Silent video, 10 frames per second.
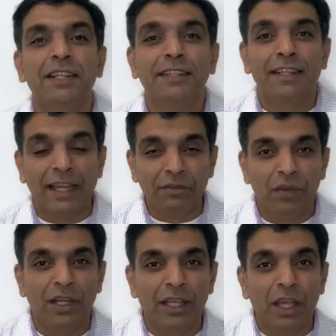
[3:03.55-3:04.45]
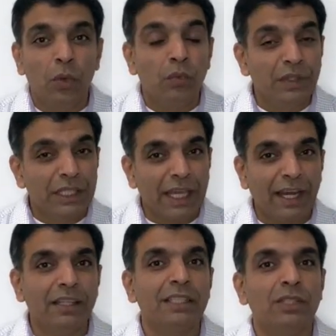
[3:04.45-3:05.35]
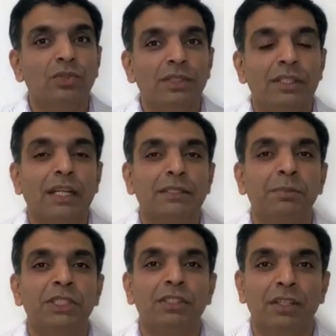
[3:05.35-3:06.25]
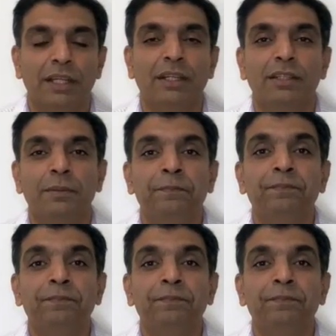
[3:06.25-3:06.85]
Thankfully, we can reduce the transmission rate.